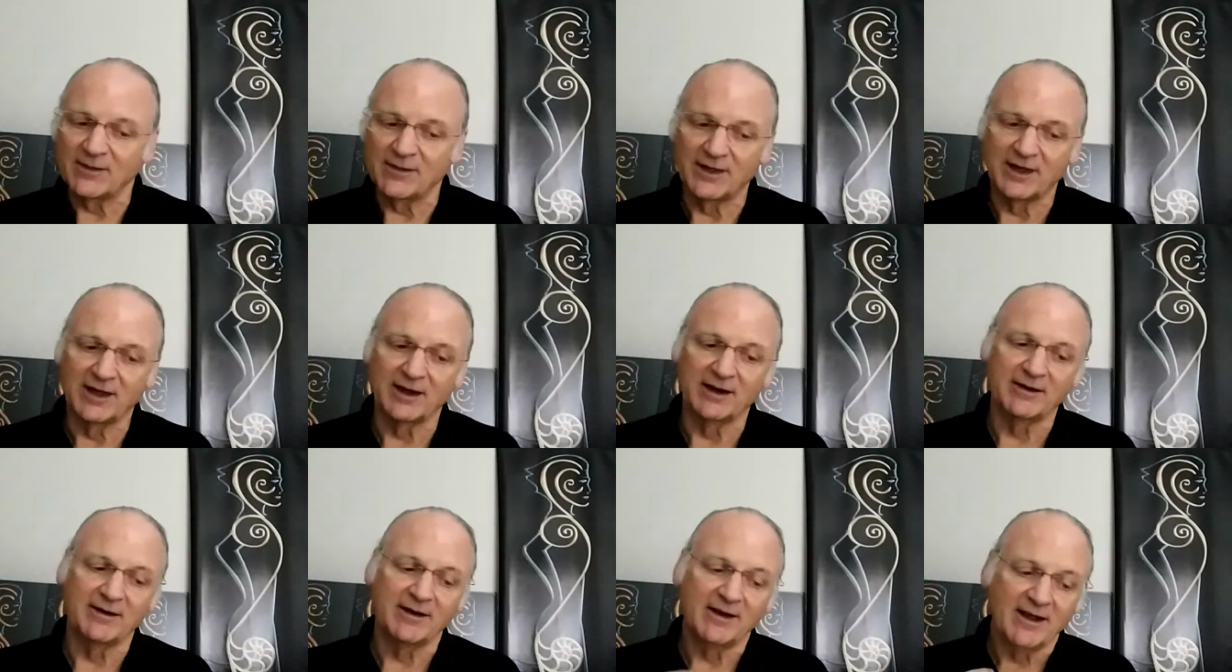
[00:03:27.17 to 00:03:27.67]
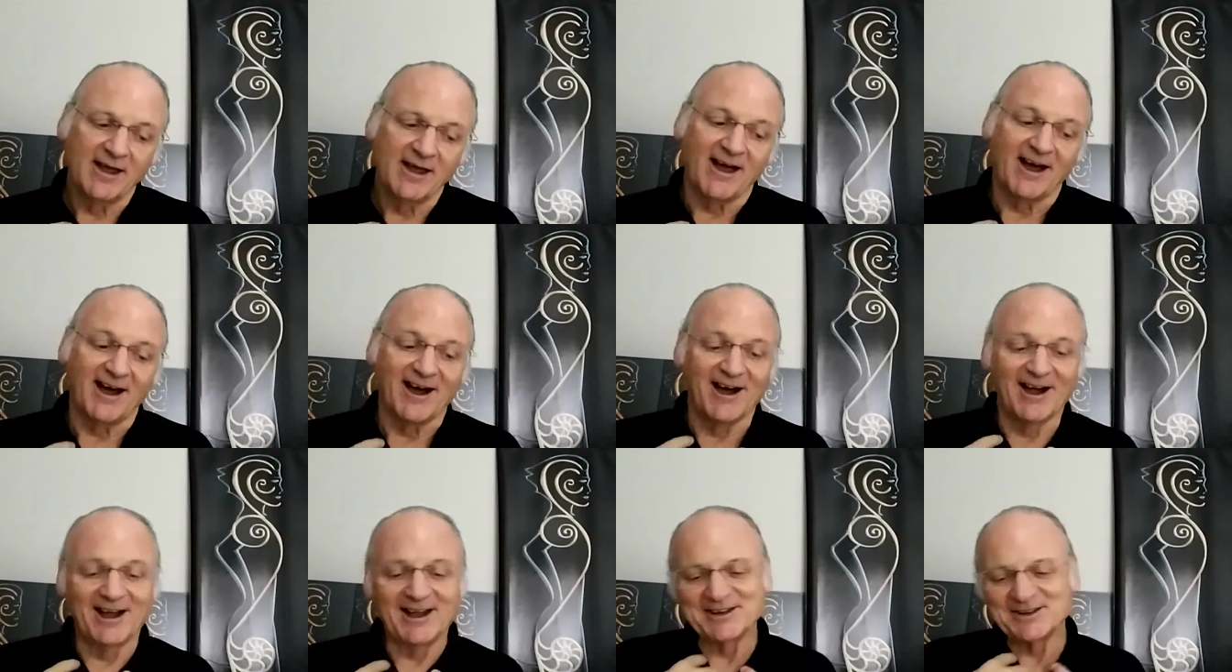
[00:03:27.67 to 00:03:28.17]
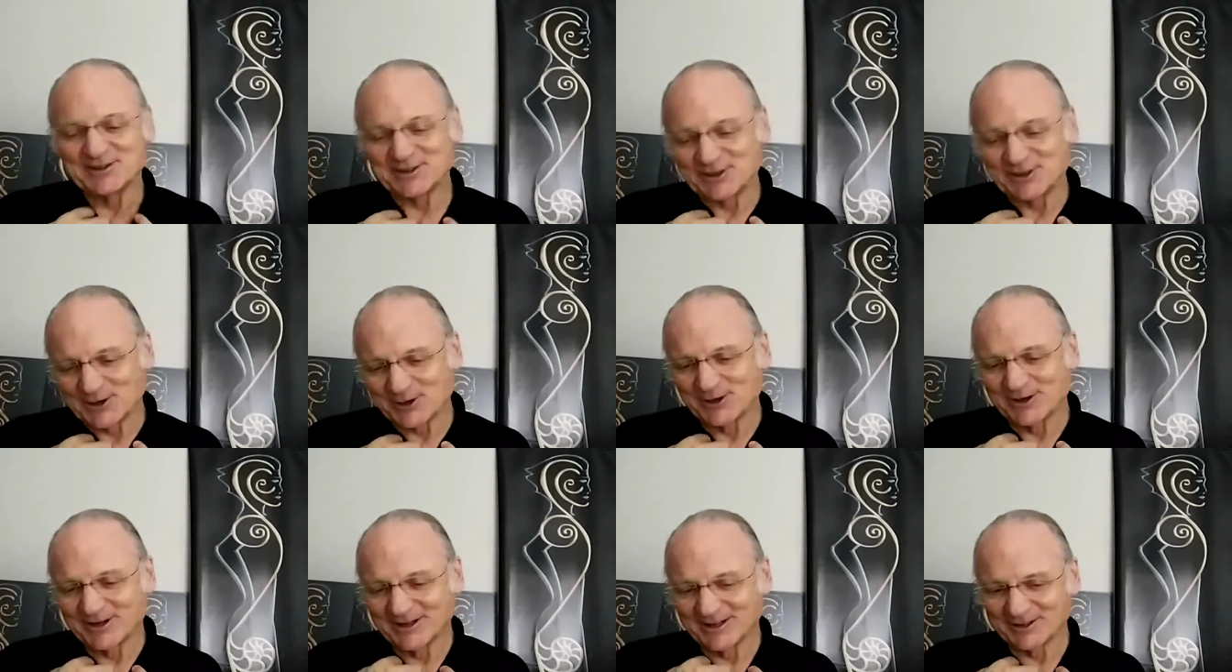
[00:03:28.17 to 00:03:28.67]
then I
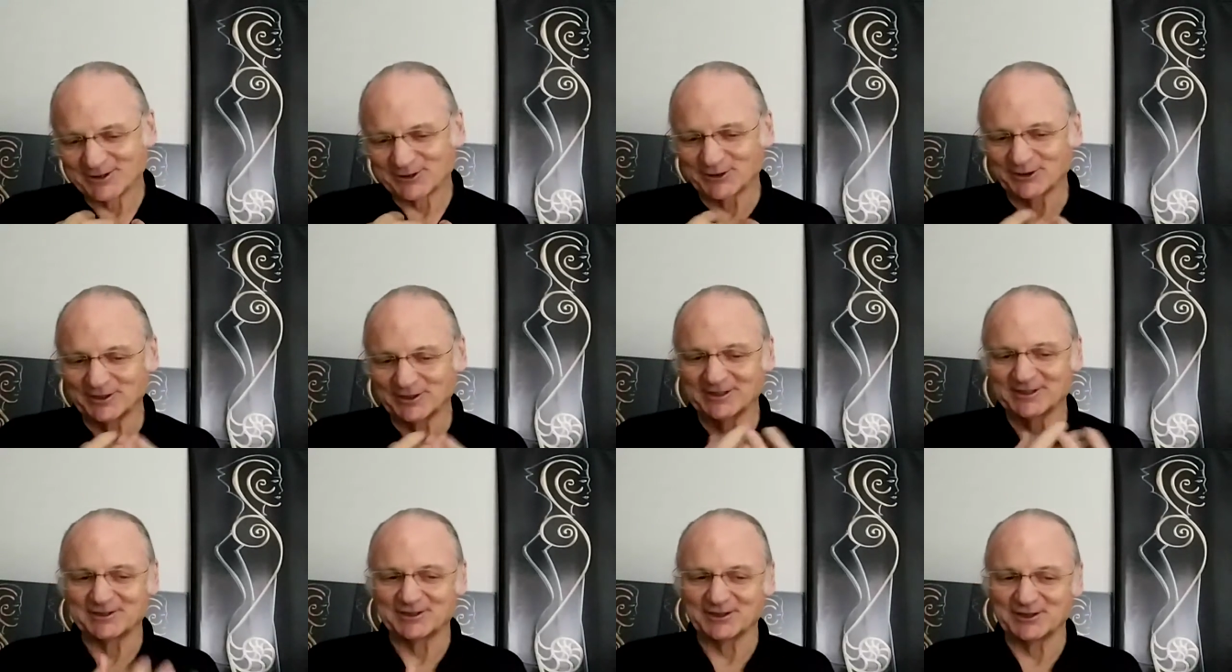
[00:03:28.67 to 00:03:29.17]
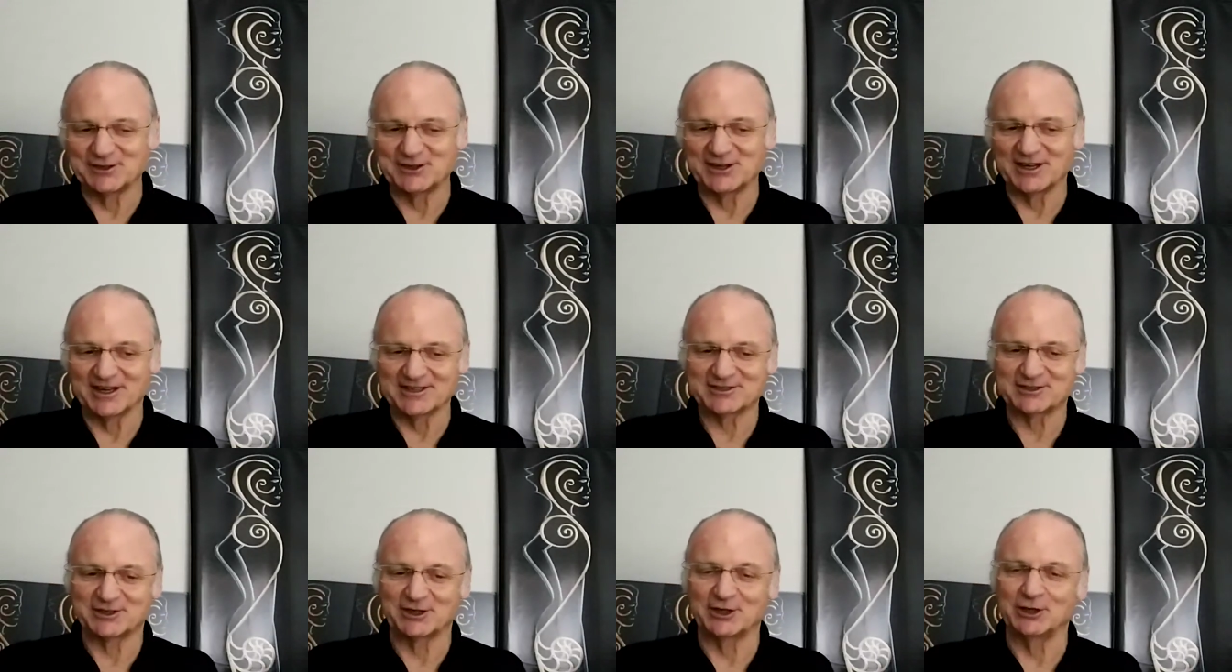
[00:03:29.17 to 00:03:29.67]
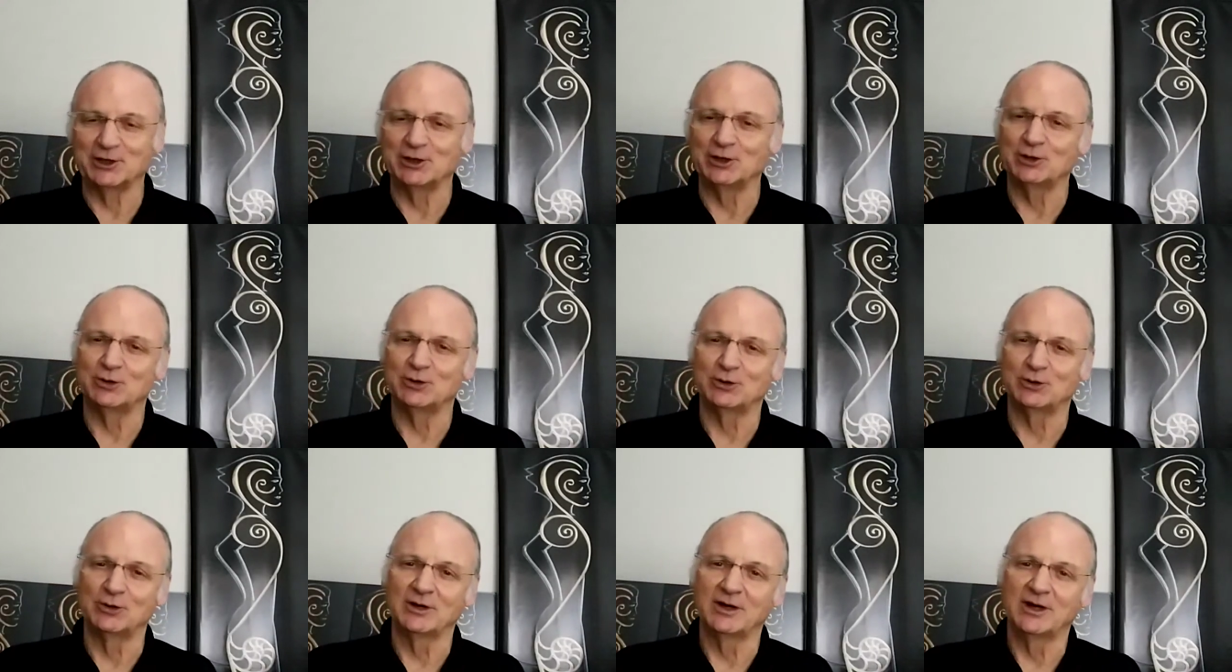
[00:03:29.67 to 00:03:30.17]
seriously suggest to
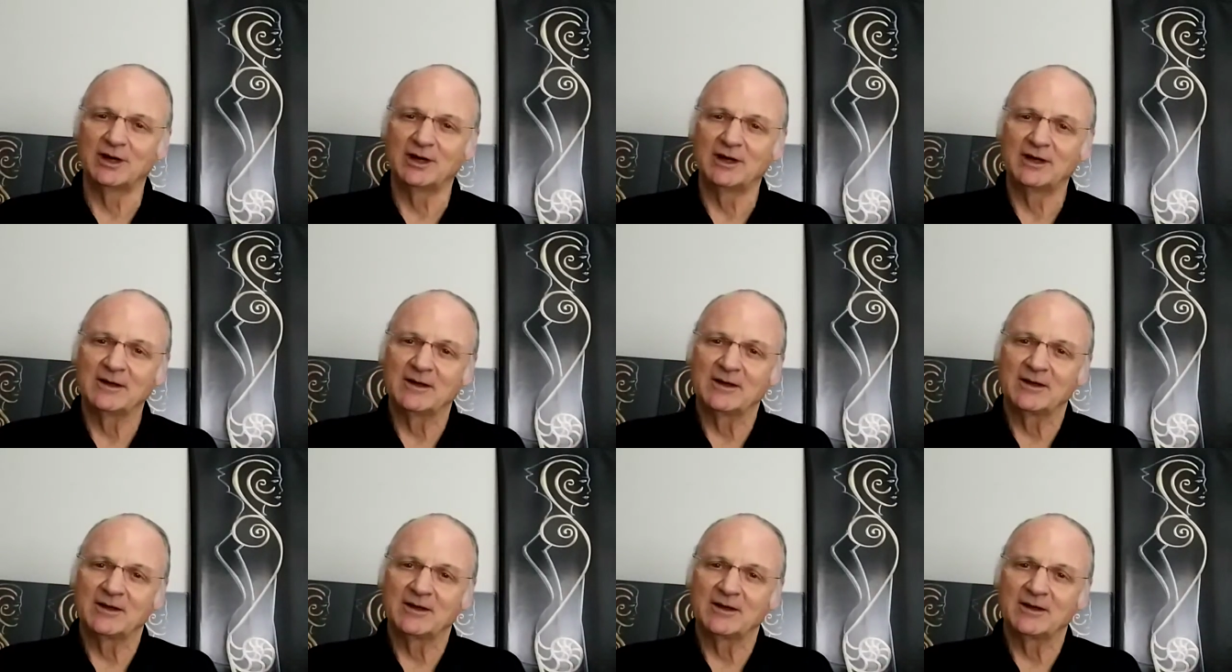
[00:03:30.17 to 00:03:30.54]
you,